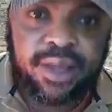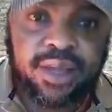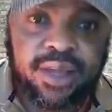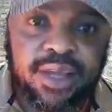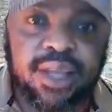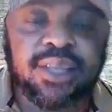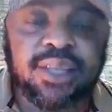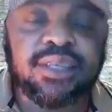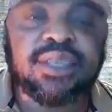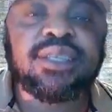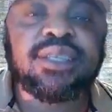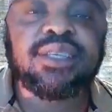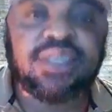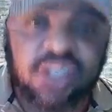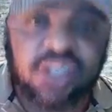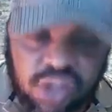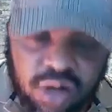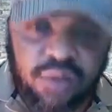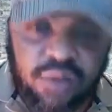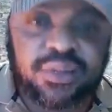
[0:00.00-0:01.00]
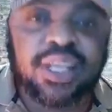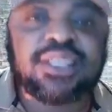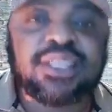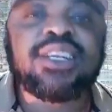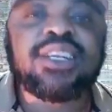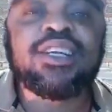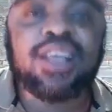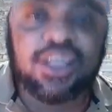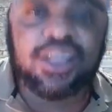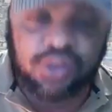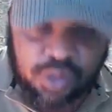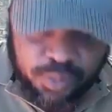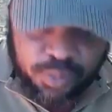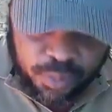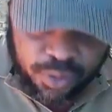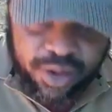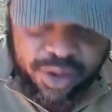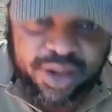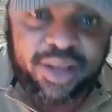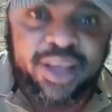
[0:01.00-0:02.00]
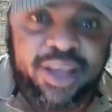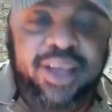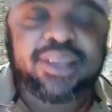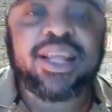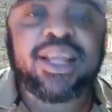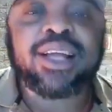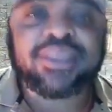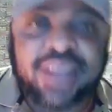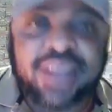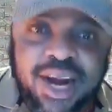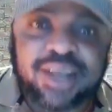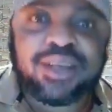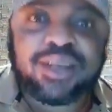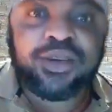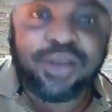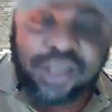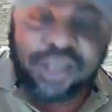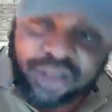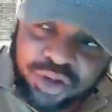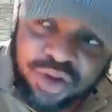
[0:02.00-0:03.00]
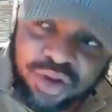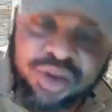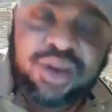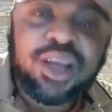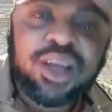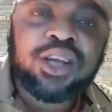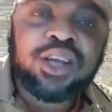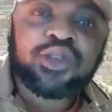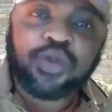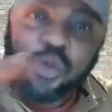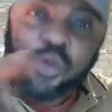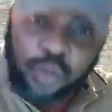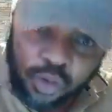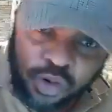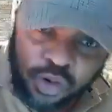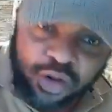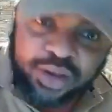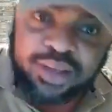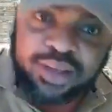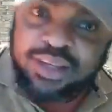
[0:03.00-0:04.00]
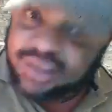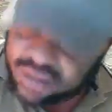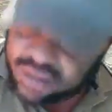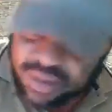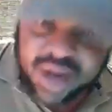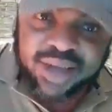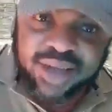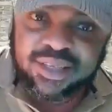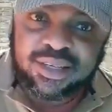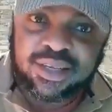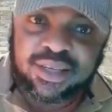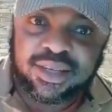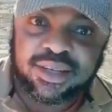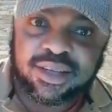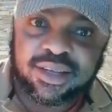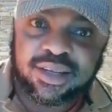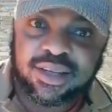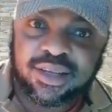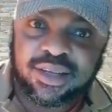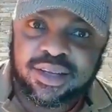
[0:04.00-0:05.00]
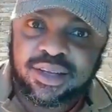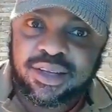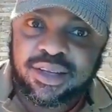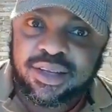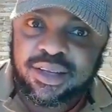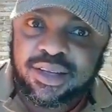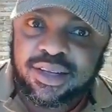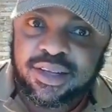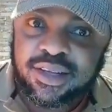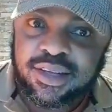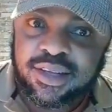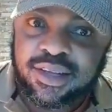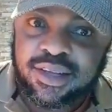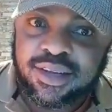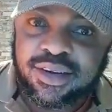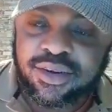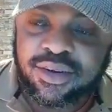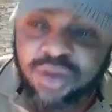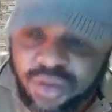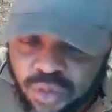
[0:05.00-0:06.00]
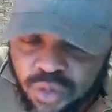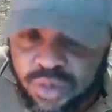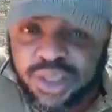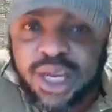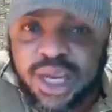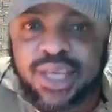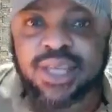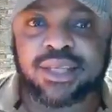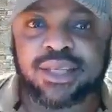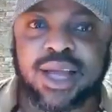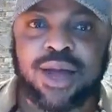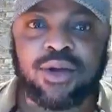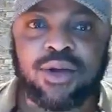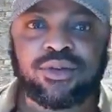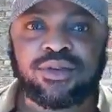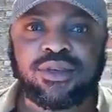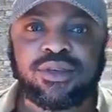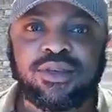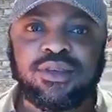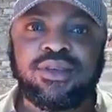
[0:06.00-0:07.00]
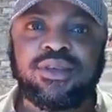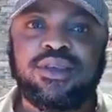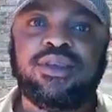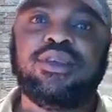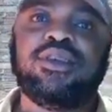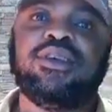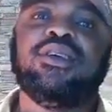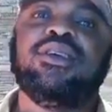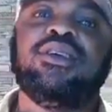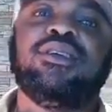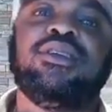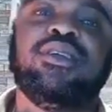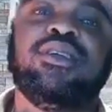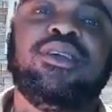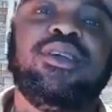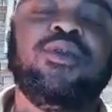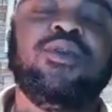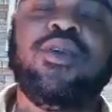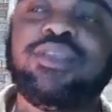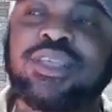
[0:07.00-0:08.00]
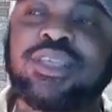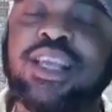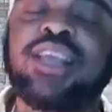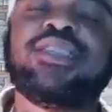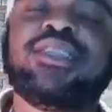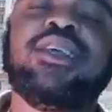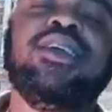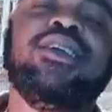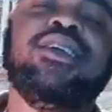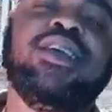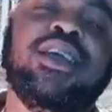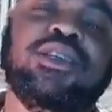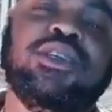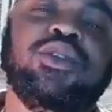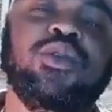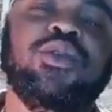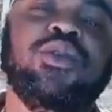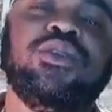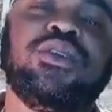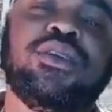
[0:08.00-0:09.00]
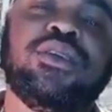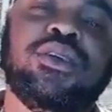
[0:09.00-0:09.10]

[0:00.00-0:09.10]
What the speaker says: the decision of the 33 years old boy that dragged the nation to war is right? No, you check it out. He was 33 years old.